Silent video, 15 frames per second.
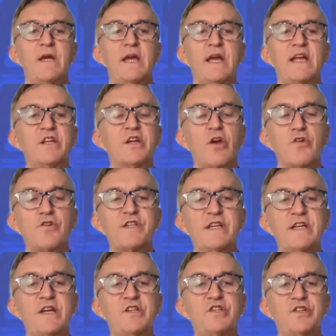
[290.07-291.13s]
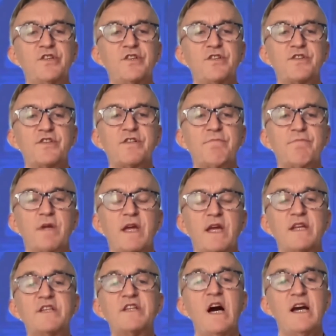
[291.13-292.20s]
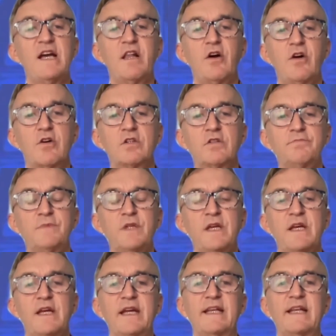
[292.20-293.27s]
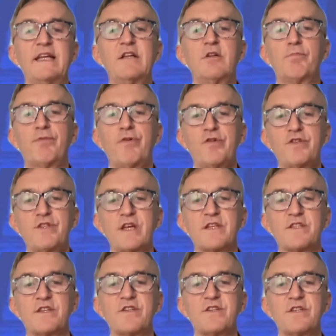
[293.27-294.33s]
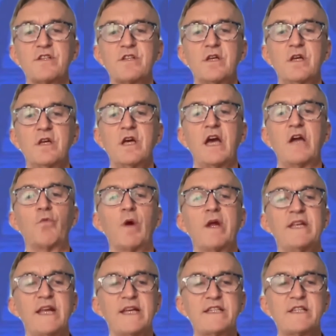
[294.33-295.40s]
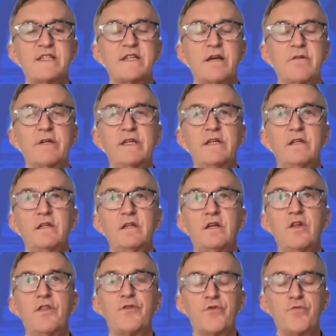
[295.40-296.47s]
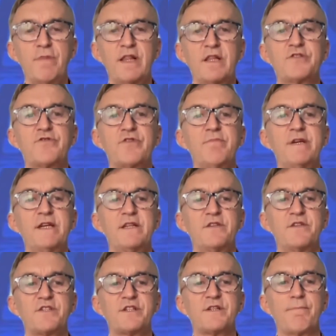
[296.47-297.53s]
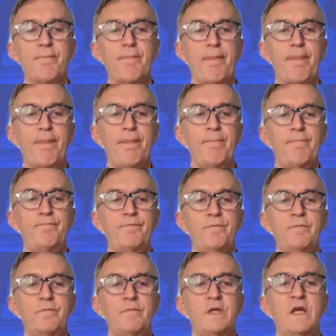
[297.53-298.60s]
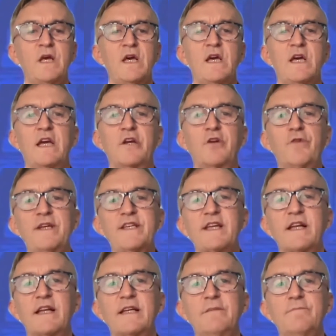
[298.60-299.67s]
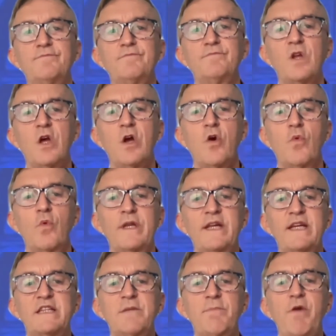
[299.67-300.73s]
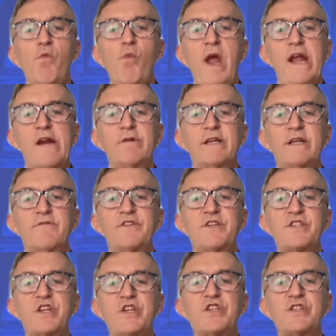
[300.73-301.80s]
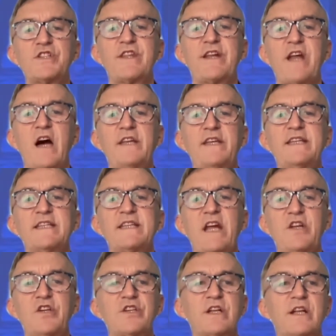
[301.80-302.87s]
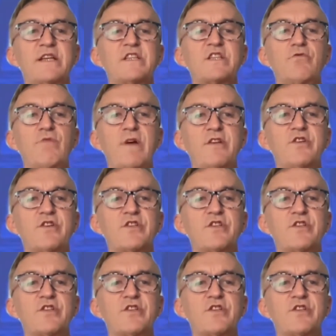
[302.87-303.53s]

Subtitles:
In negotiations, in dialogue, in legal processes, and where necessary, through military means. Increasingly, we need to be wary of decisions that unintentionally surrender